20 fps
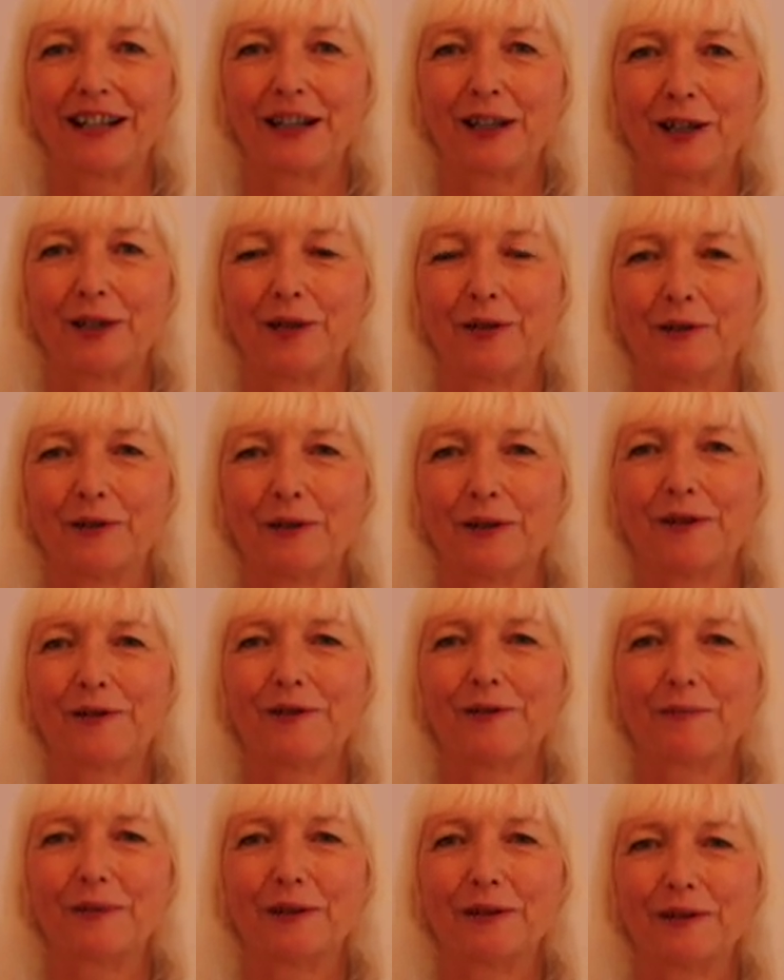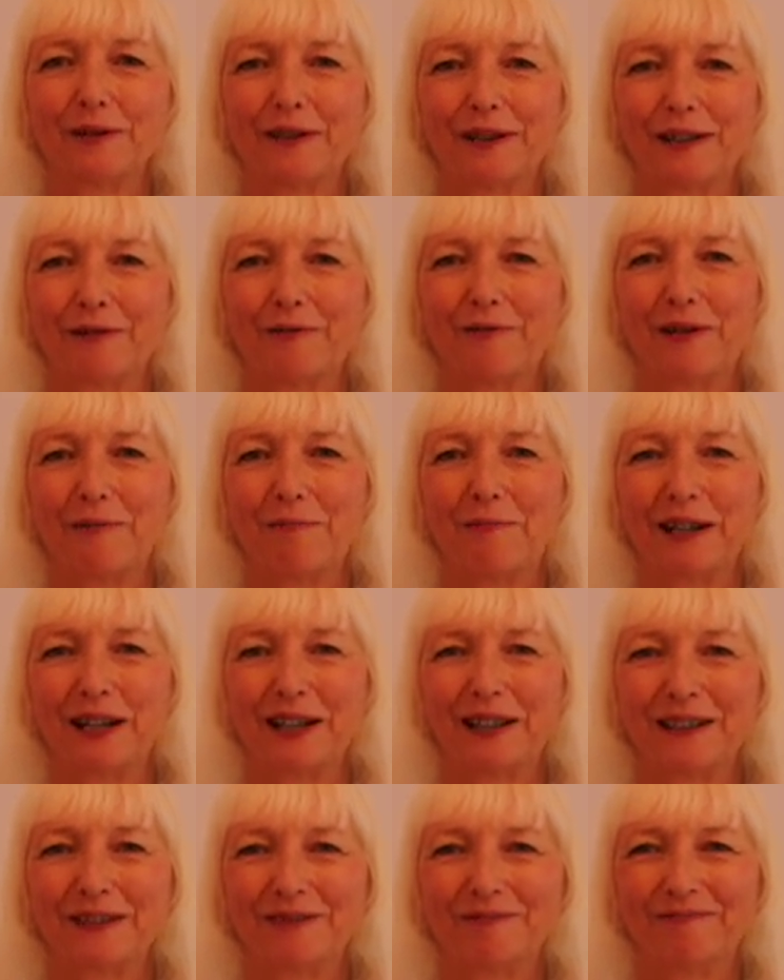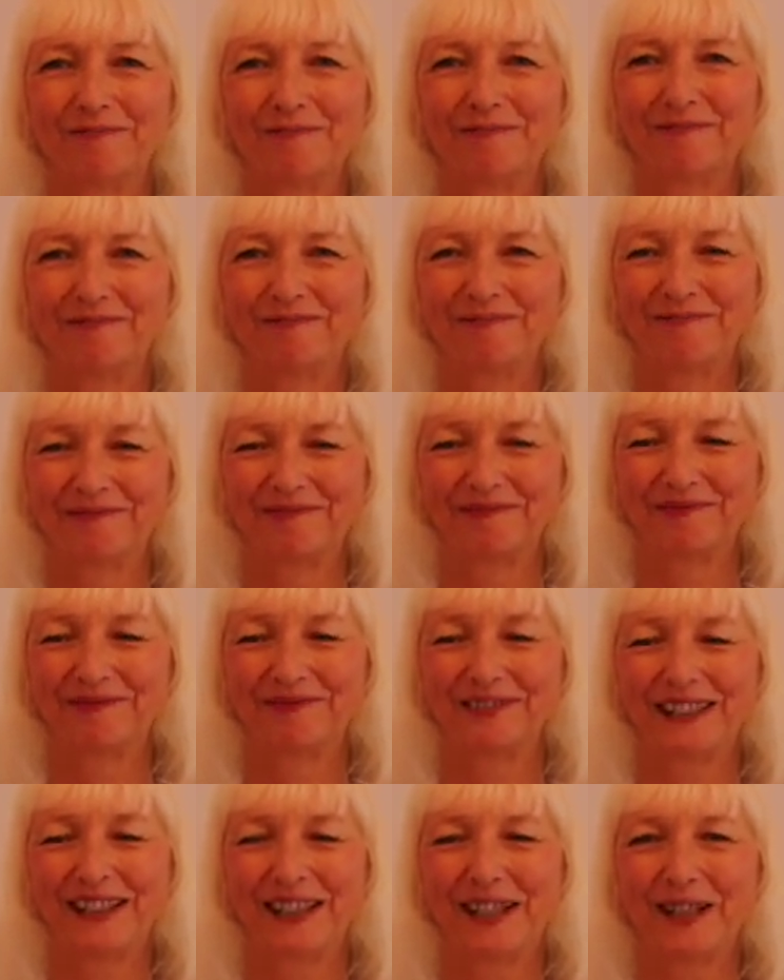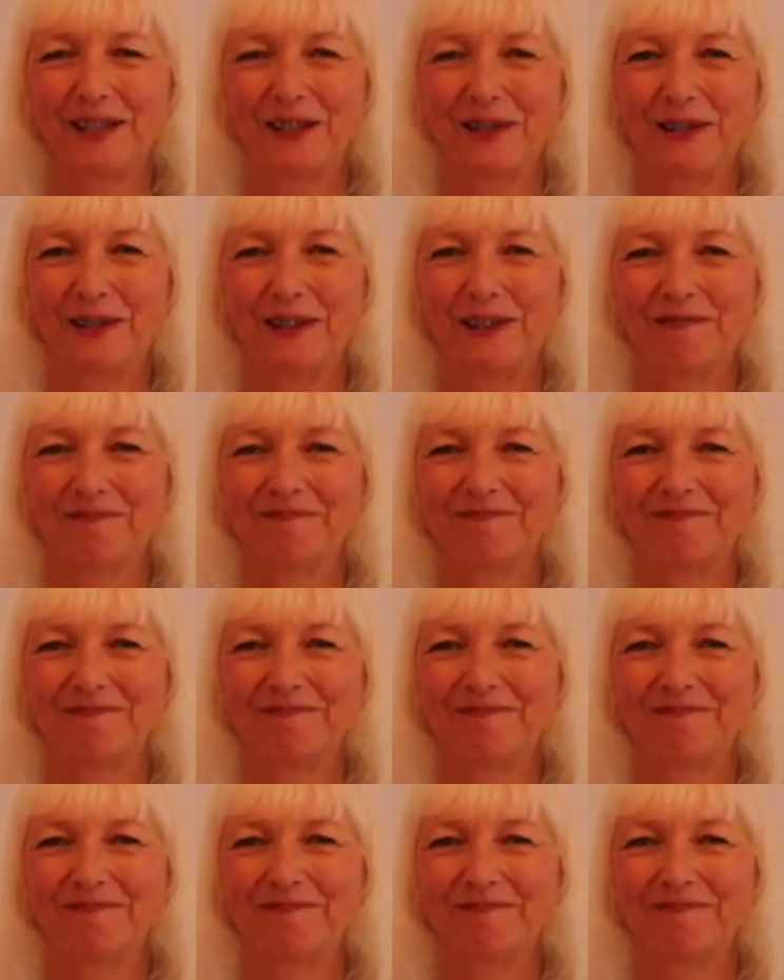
curious about feedback. Enjoy.